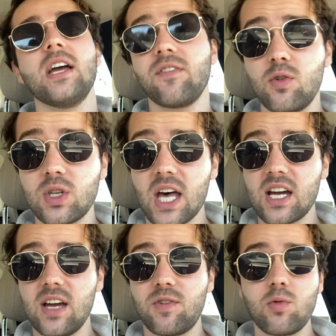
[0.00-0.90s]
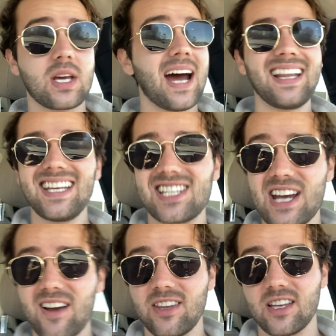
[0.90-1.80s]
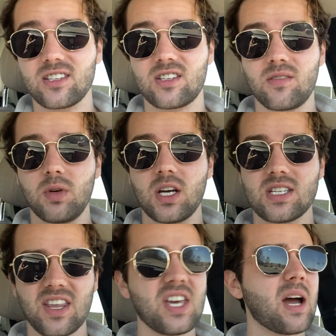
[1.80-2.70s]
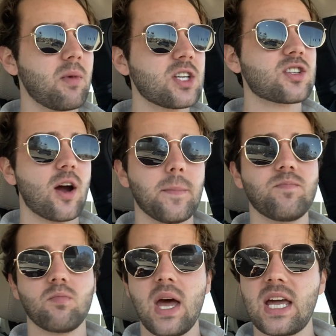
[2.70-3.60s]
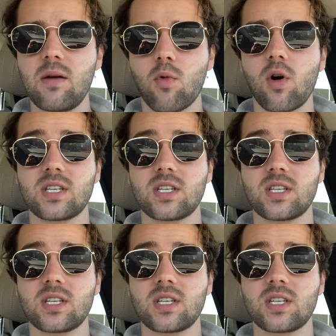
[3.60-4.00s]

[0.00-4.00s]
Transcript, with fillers: if you would like, if you would kindly share this because I think I'm going to start making more,